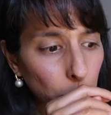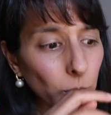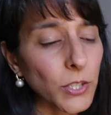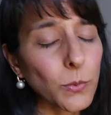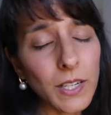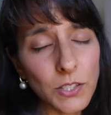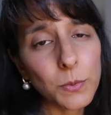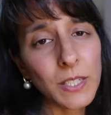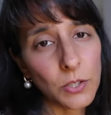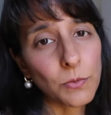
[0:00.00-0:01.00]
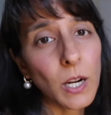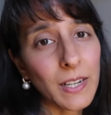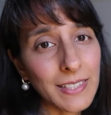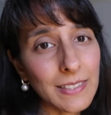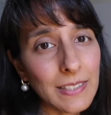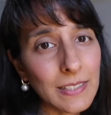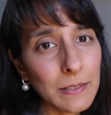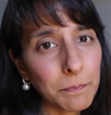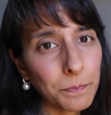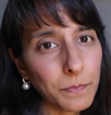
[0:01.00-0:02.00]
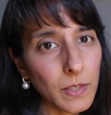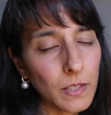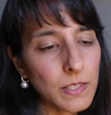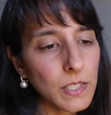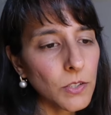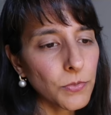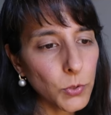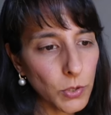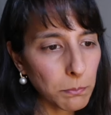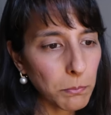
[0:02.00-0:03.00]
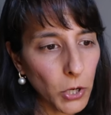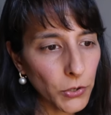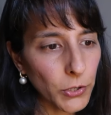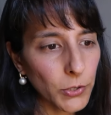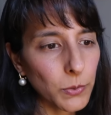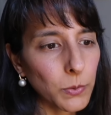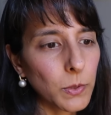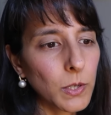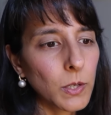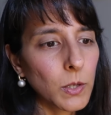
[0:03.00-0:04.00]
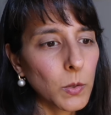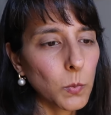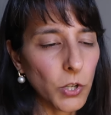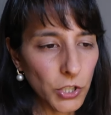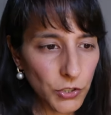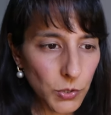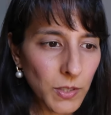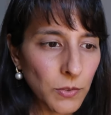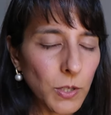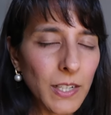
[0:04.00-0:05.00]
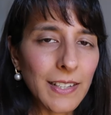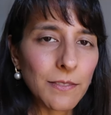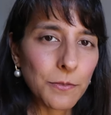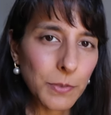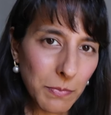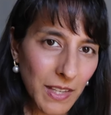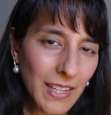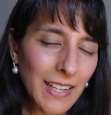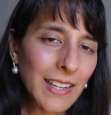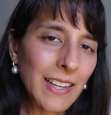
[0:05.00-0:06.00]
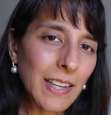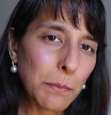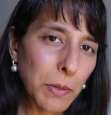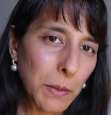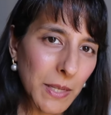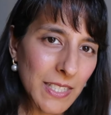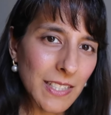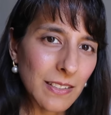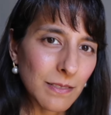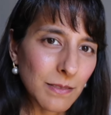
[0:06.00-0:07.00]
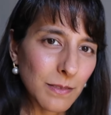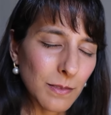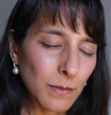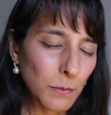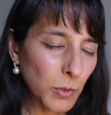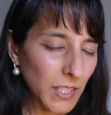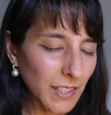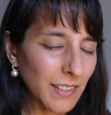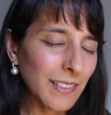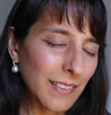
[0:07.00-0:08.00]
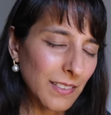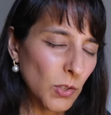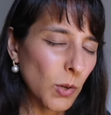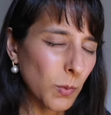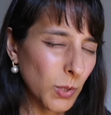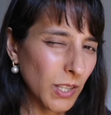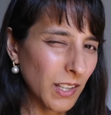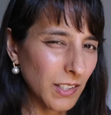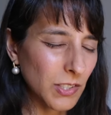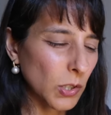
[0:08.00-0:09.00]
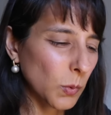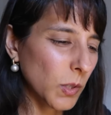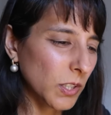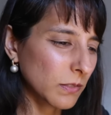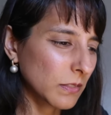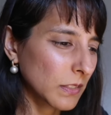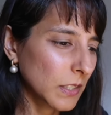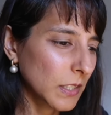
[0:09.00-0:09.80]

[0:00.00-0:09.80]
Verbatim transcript: where you are doing it right, see if you can borrow what you're doing right from there and implement it where it's not working so well.